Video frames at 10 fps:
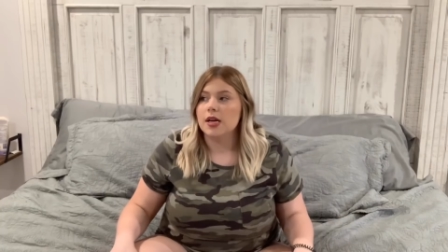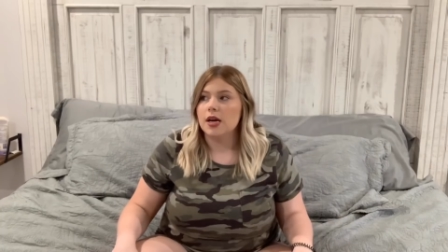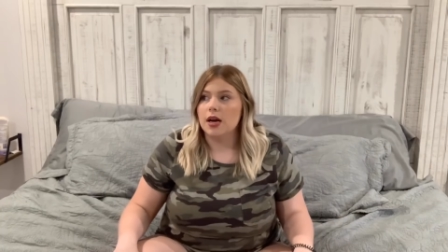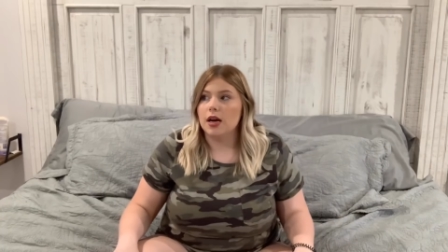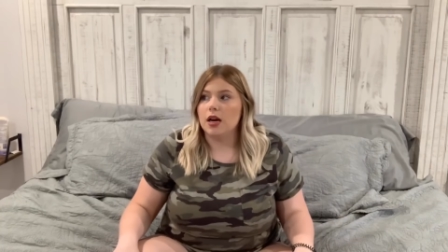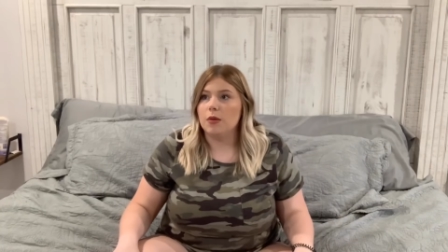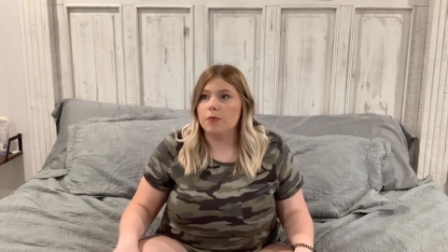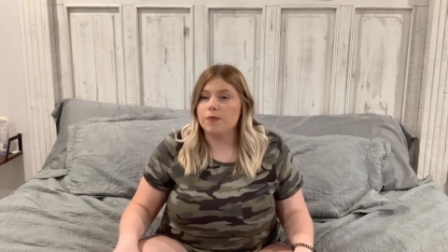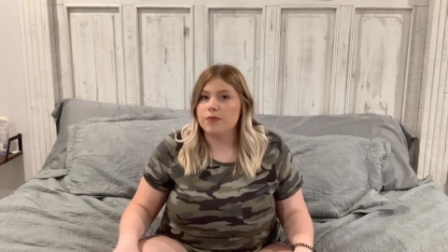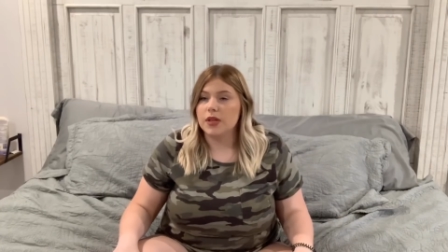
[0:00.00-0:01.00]
Um,
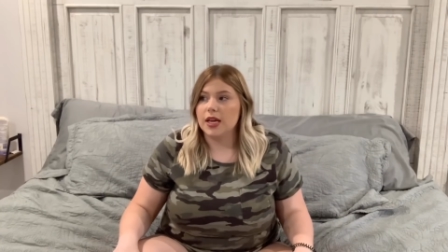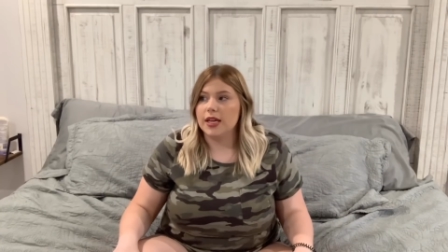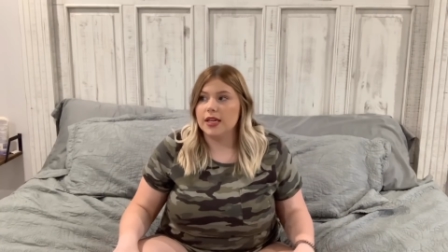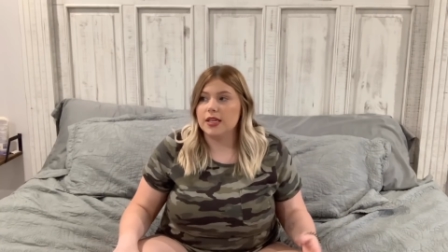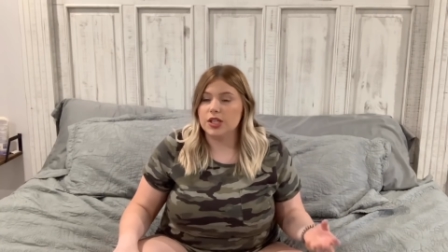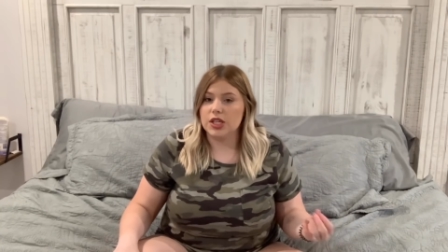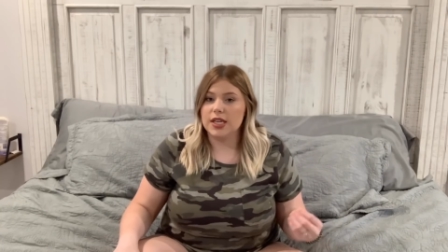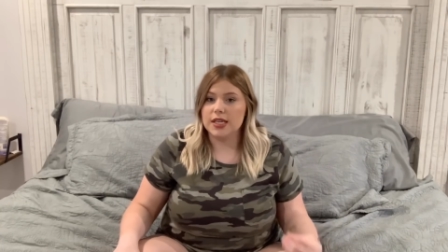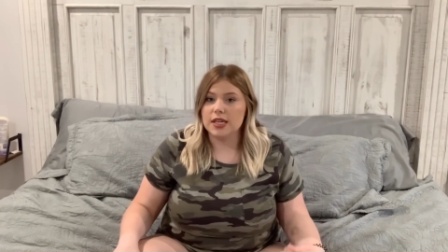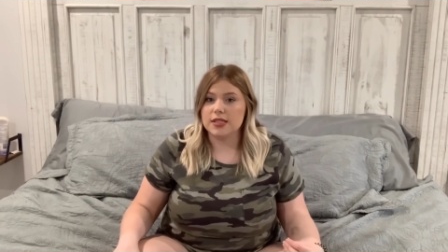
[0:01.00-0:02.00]
and it, it
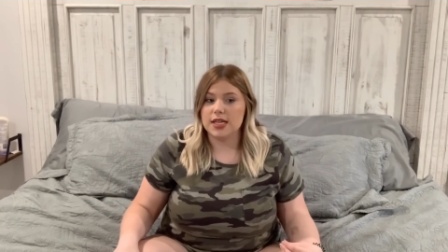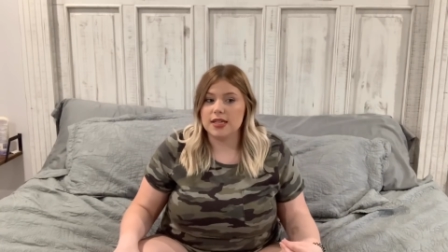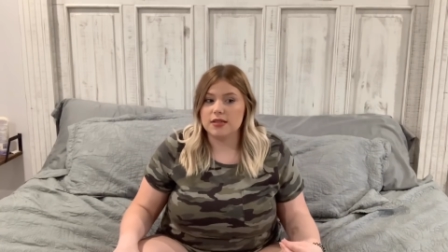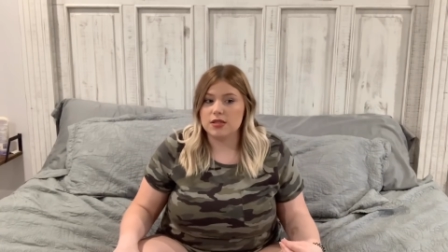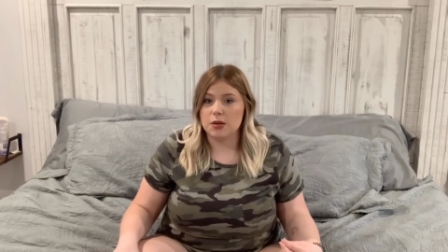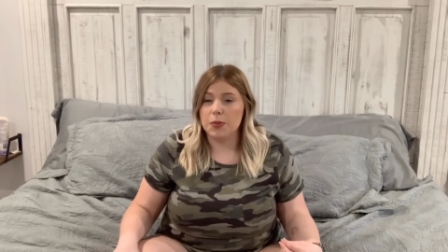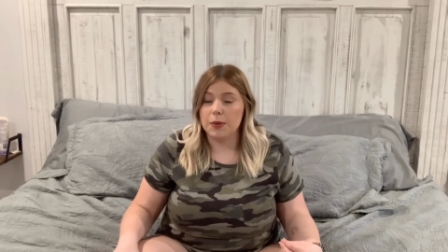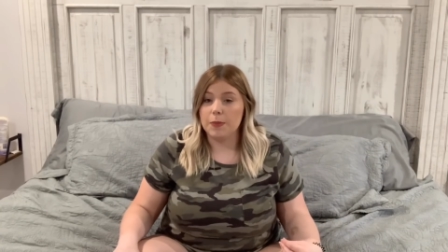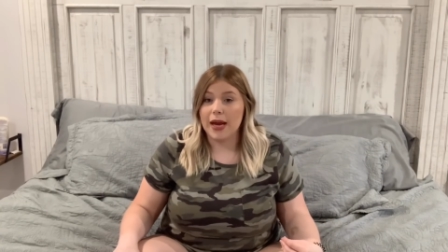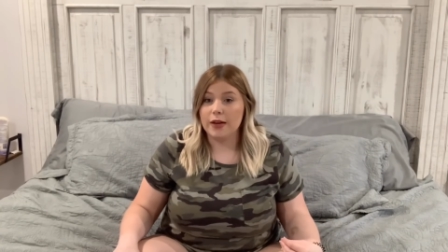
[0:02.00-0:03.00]
does get to be
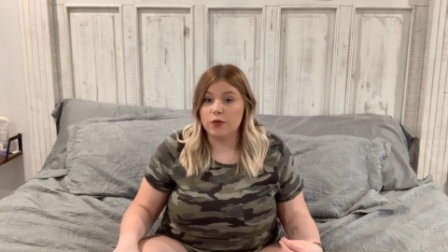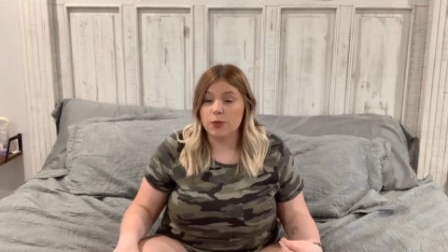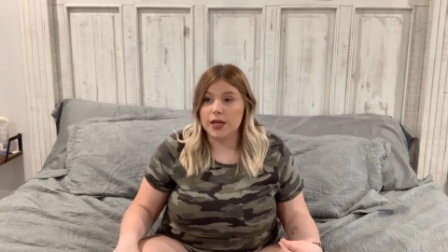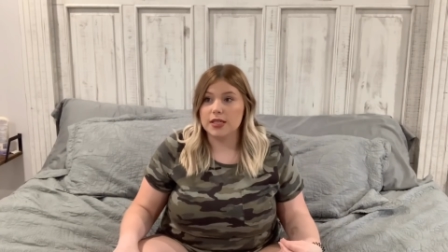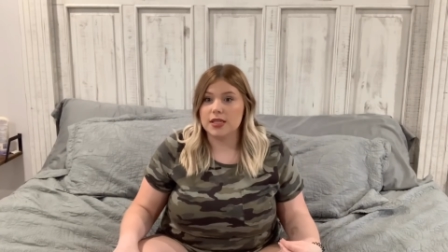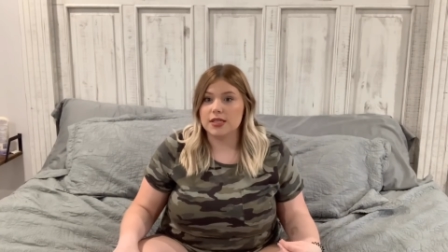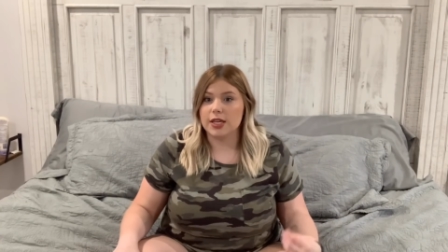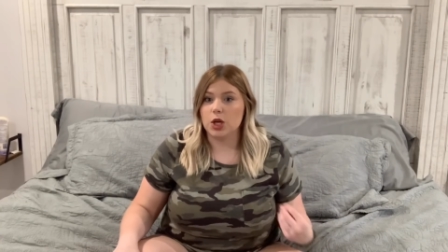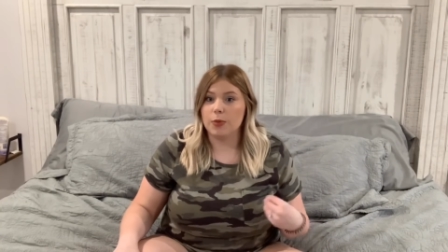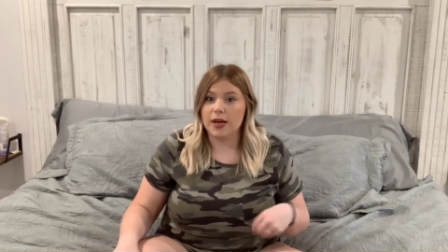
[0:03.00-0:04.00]
painful because it's like
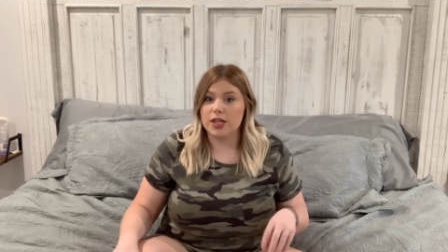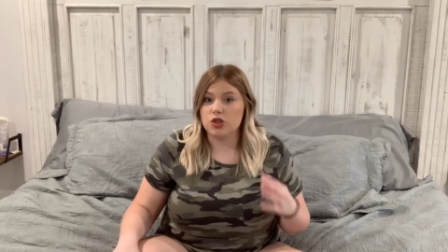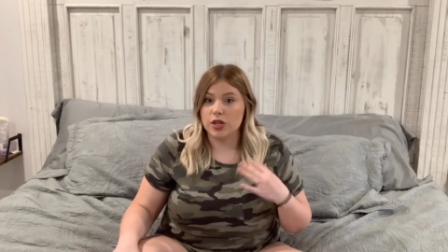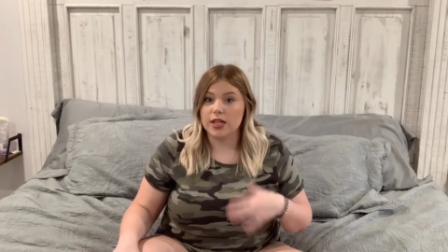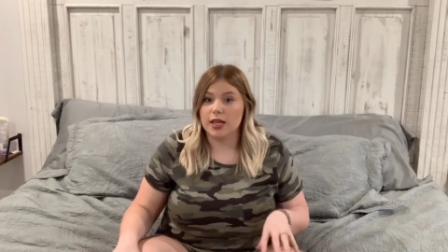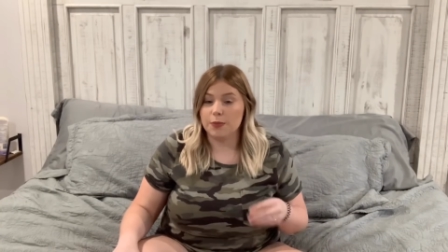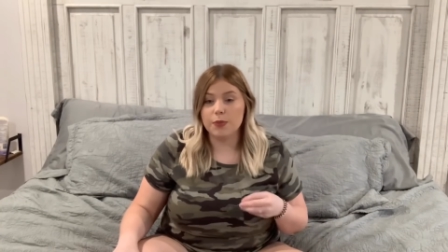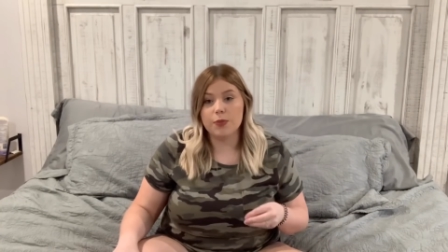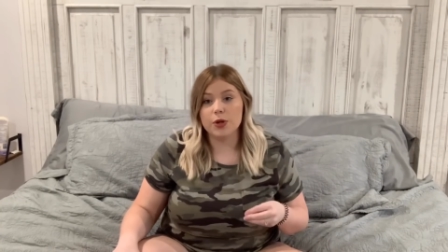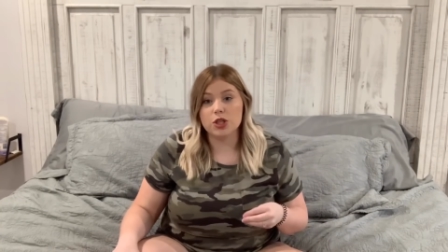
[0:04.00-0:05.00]
your body is trying to like
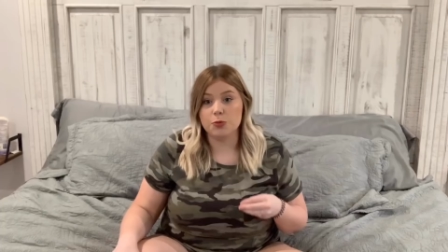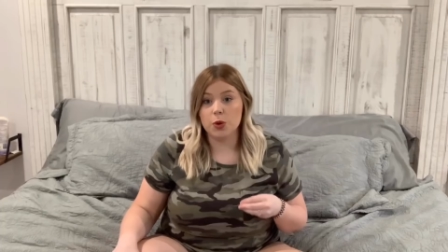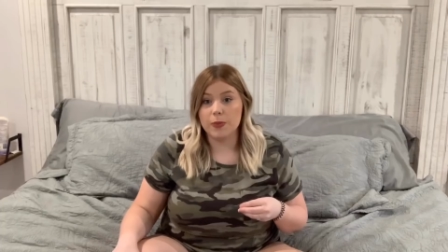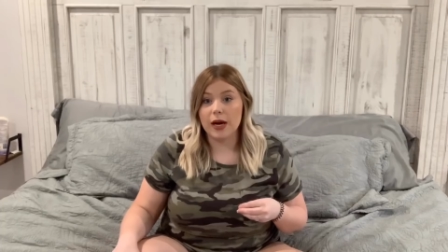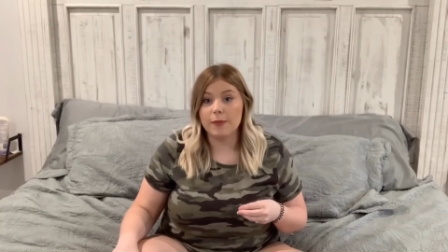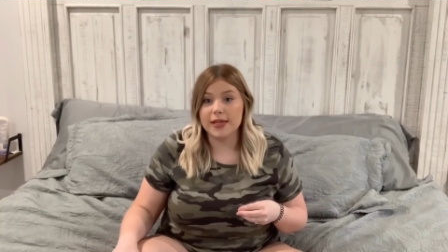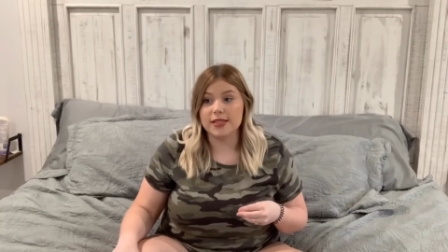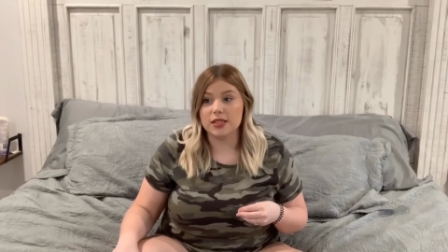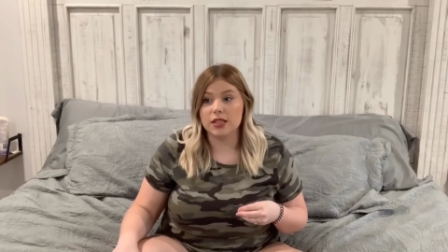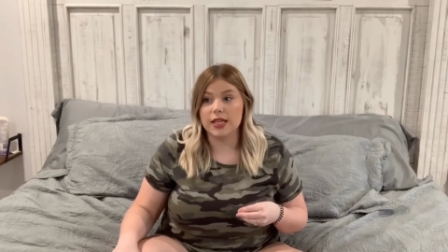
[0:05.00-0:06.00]
push poop out
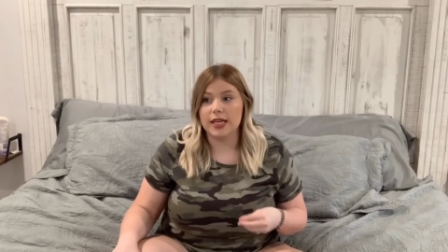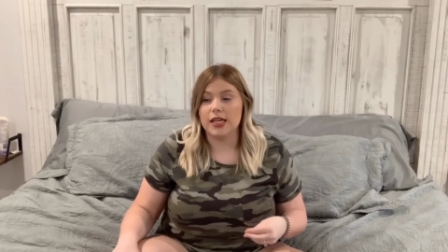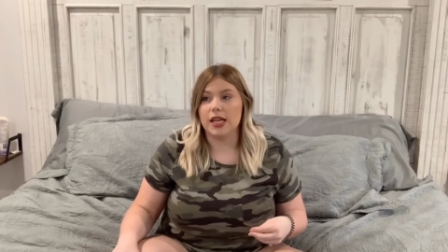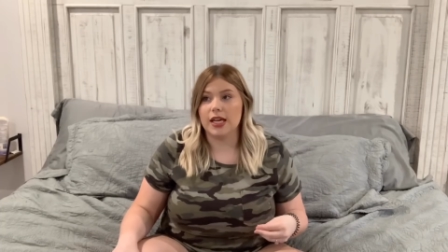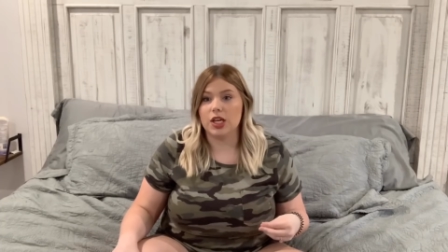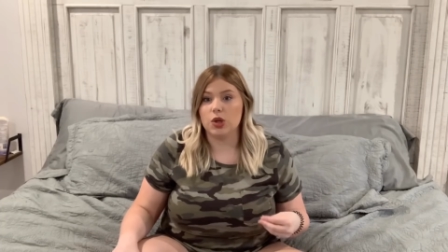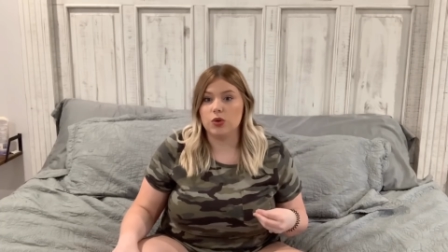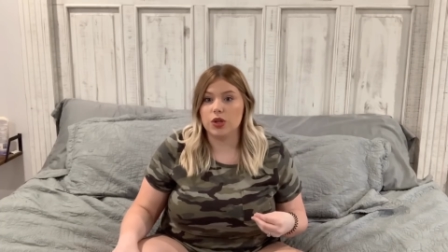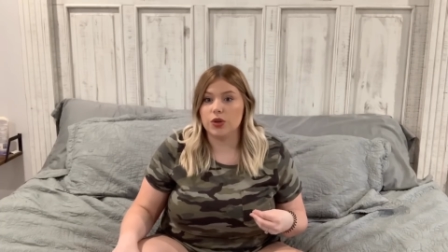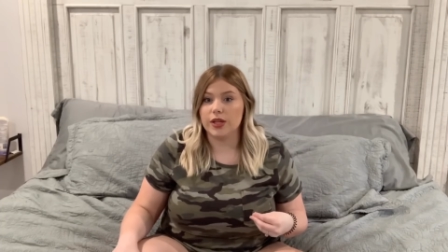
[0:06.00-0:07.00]
basically and like you
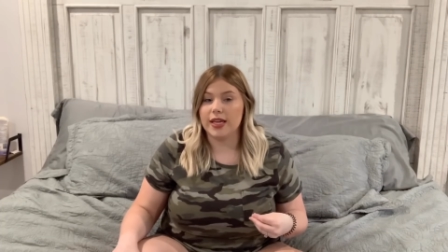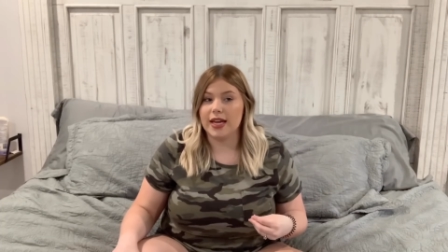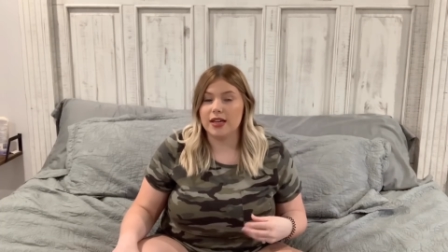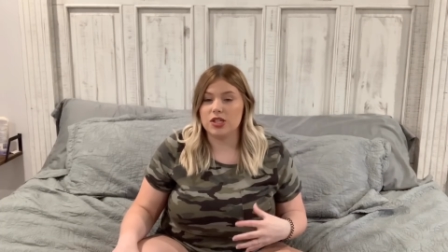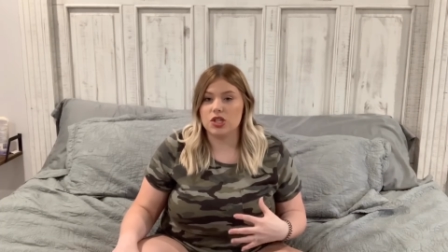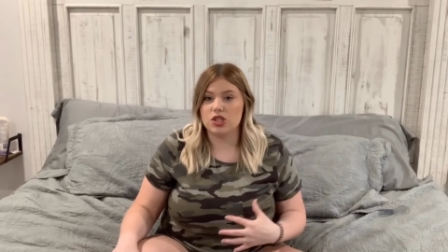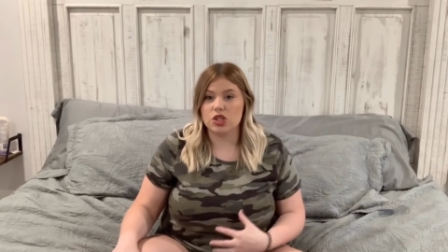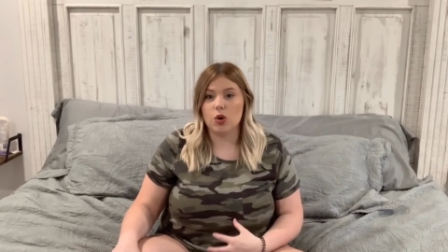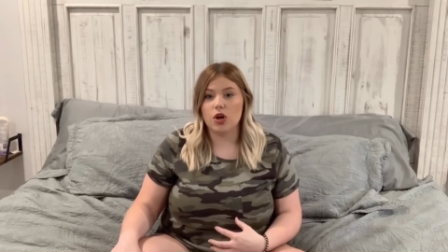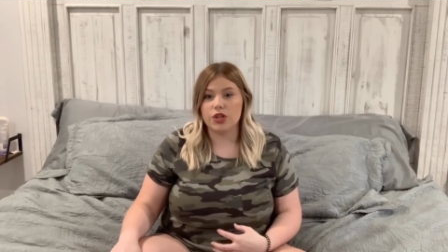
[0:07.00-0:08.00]
literally can't because it's so
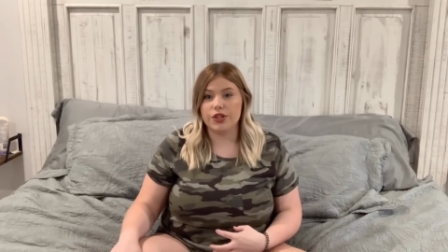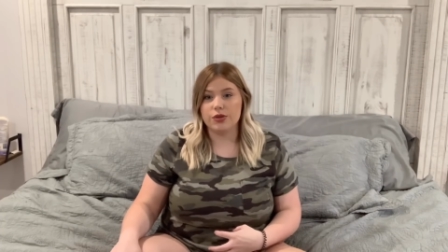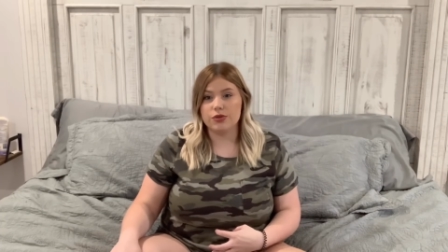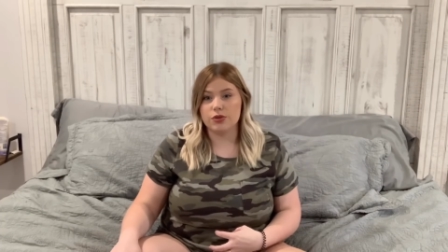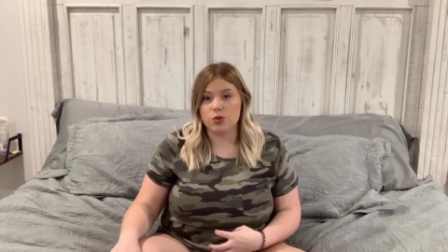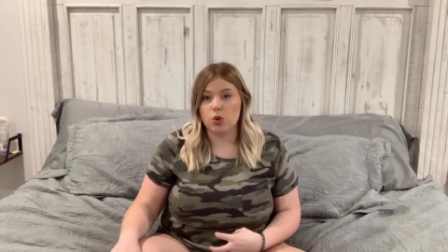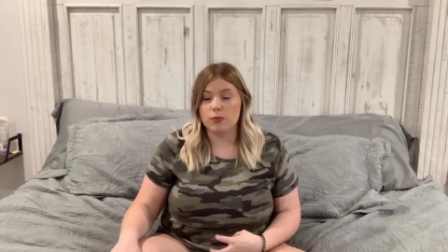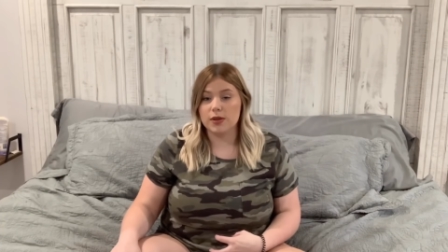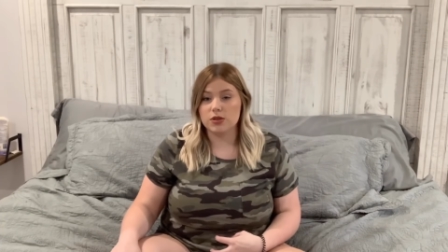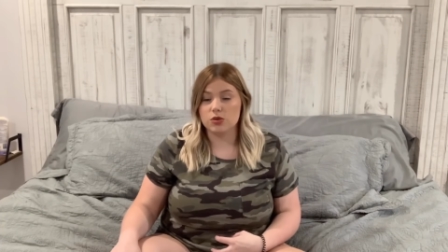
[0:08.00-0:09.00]
hard to use those core
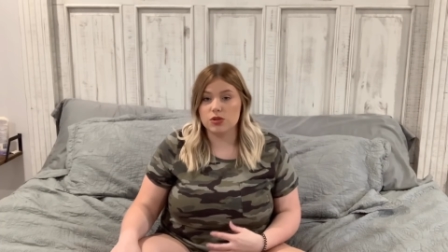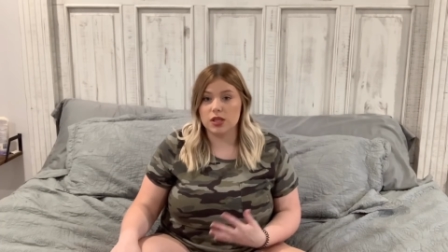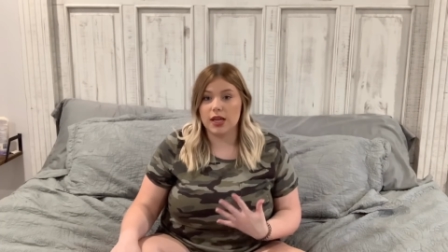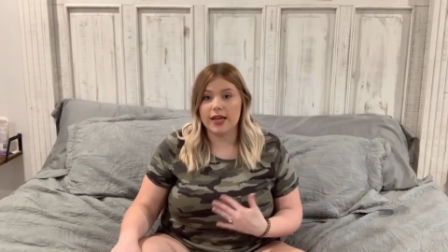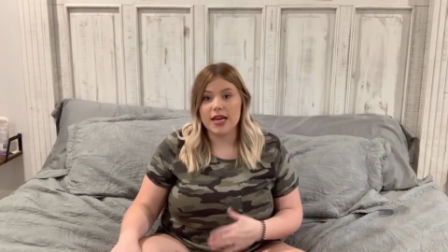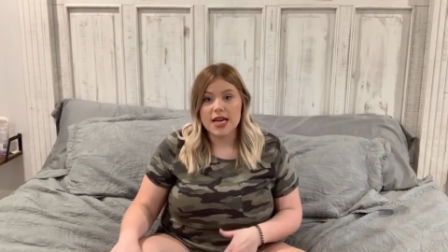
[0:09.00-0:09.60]
muscles to like